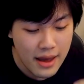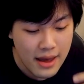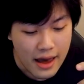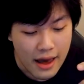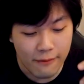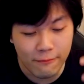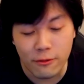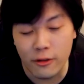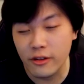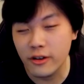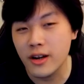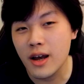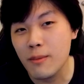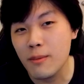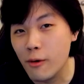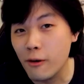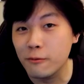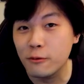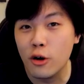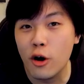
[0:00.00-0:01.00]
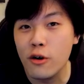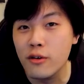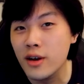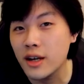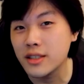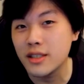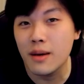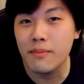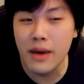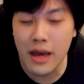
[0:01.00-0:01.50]
And for the number of
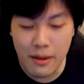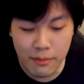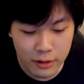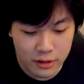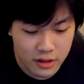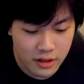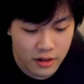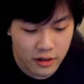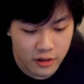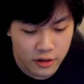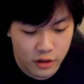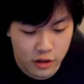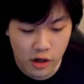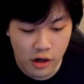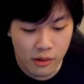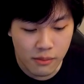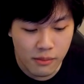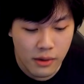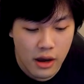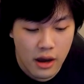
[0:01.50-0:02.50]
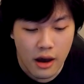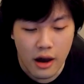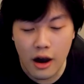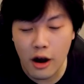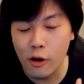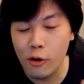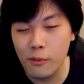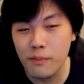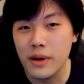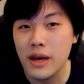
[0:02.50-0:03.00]
donuts I'm able to consume,
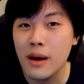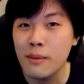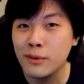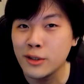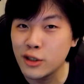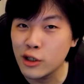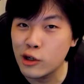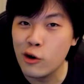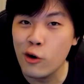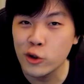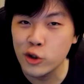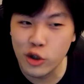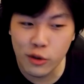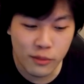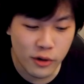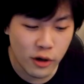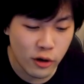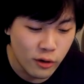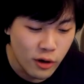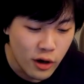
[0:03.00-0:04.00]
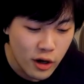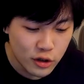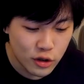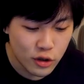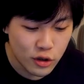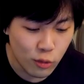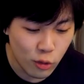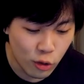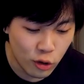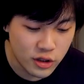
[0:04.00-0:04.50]
I will be able to contribute
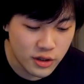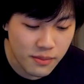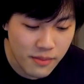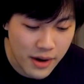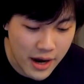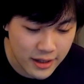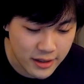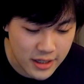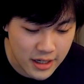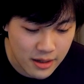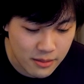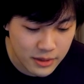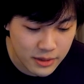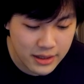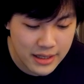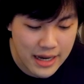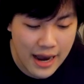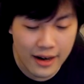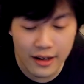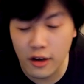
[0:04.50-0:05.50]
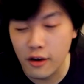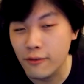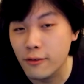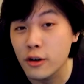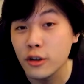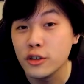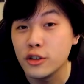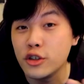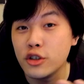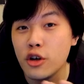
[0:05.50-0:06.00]
towards my team's tally of
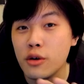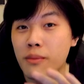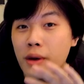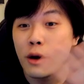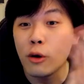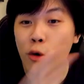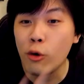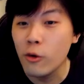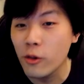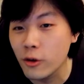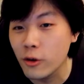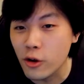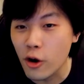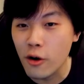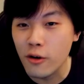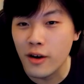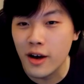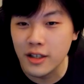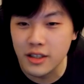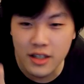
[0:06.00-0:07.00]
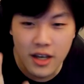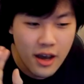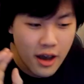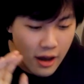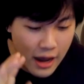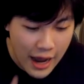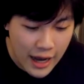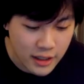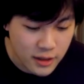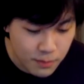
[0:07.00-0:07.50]
consuming all the donuts
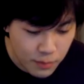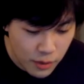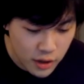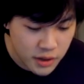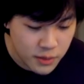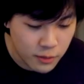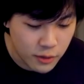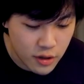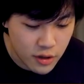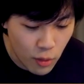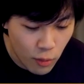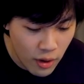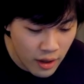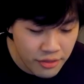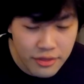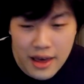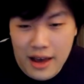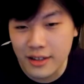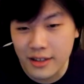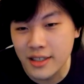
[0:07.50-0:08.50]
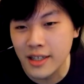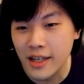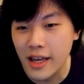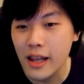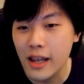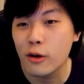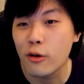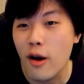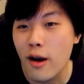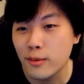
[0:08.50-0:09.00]
as possible. So 1,000
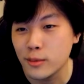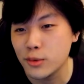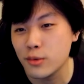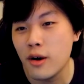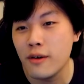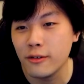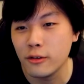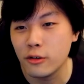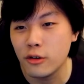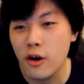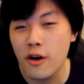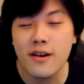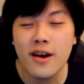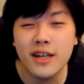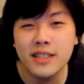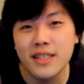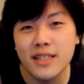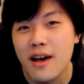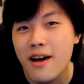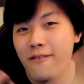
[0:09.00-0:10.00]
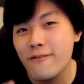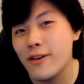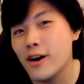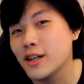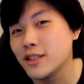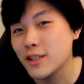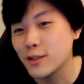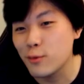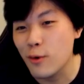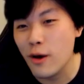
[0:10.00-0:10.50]
kilograms worth of donuts
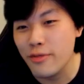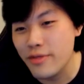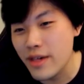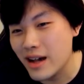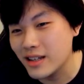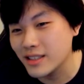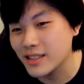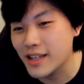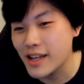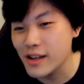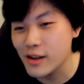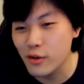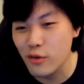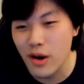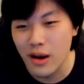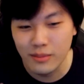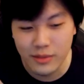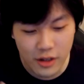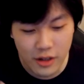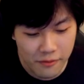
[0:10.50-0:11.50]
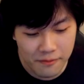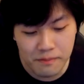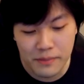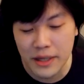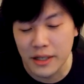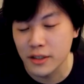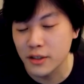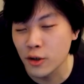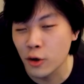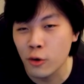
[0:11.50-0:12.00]
versus 1,000 kilograms of
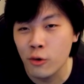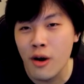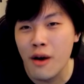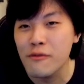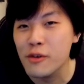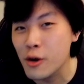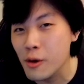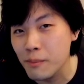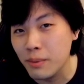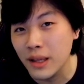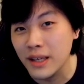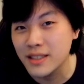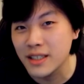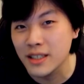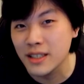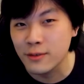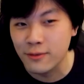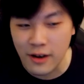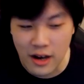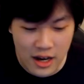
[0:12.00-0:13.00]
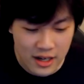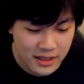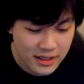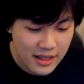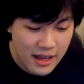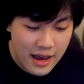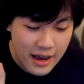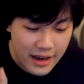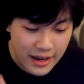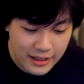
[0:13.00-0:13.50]
meat. So whoever completes this first
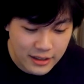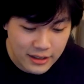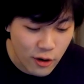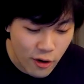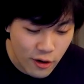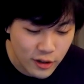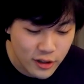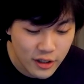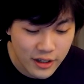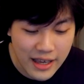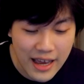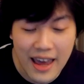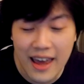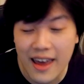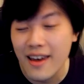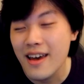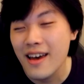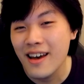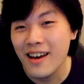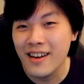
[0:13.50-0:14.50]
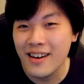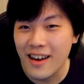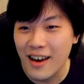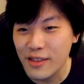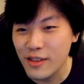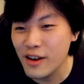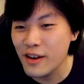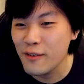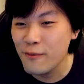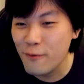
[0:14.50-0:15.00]
is going to get
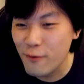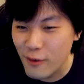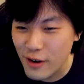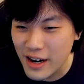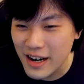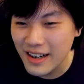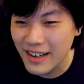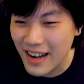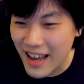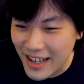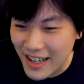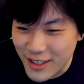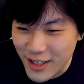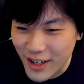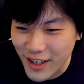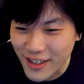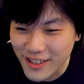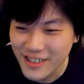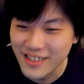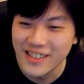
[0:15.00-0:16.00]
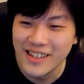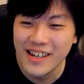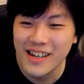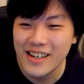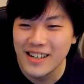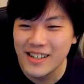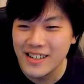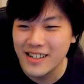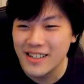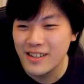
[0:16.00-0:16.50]
another free legend.
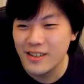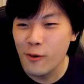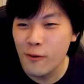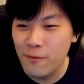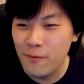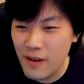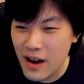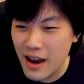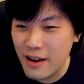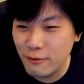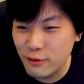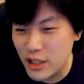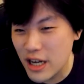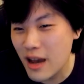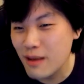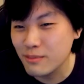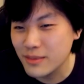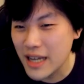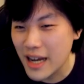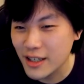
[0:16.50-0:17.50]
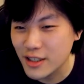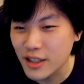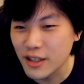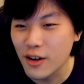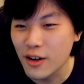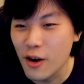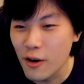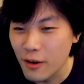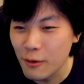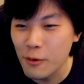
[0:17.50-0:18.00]
Or 5 gems, actually.
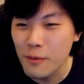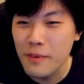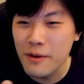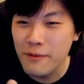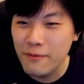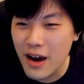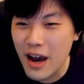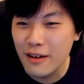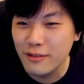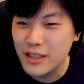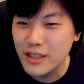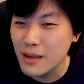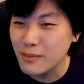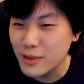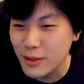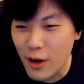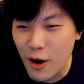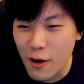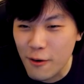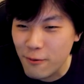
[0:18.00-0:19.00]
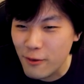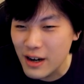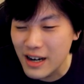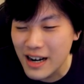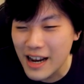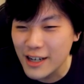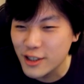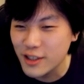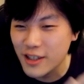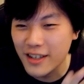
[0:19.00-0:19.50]
No, it will be 5 gems, no free
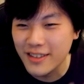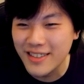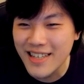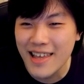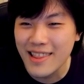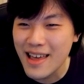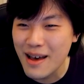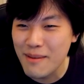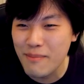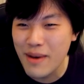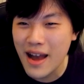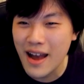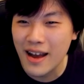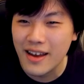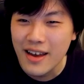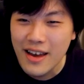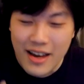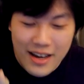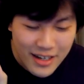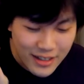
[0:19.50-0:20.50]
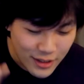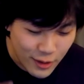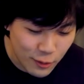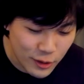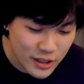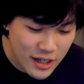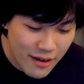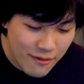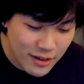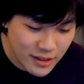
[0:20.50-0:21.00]
legend. I take that back. So
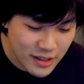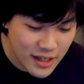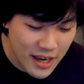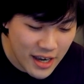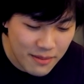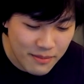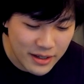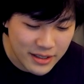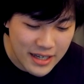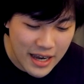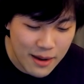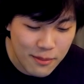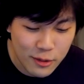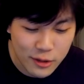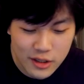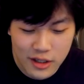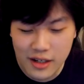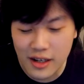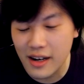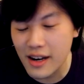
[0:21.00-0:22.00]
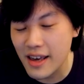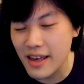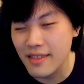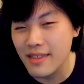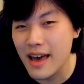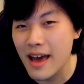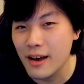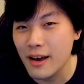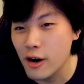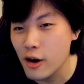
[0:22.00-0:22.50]
whichever team is able to clear
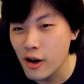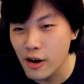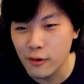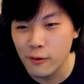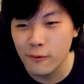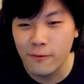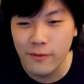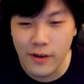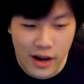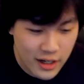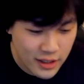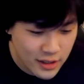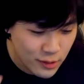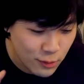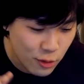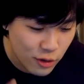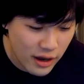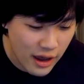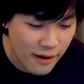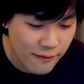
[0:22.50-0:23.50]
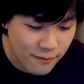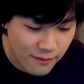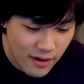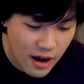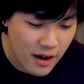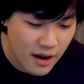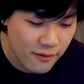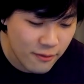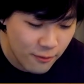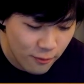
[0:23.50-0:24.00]
that hurdle first will get
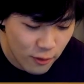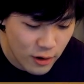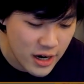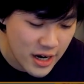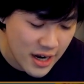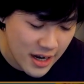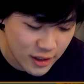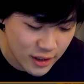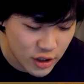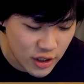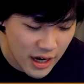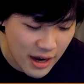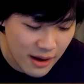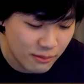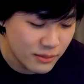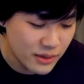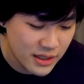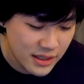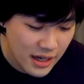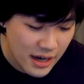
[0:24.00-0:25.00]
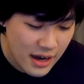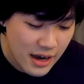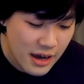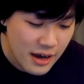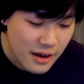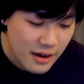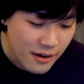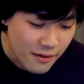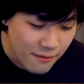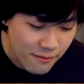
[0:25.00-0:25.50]
5 free gems.
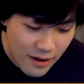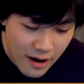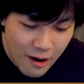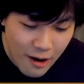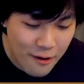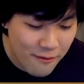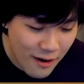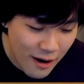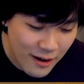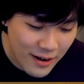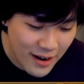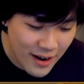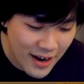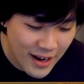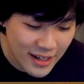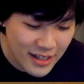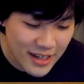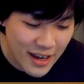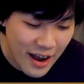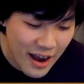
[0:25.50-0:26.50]
Very, very nice.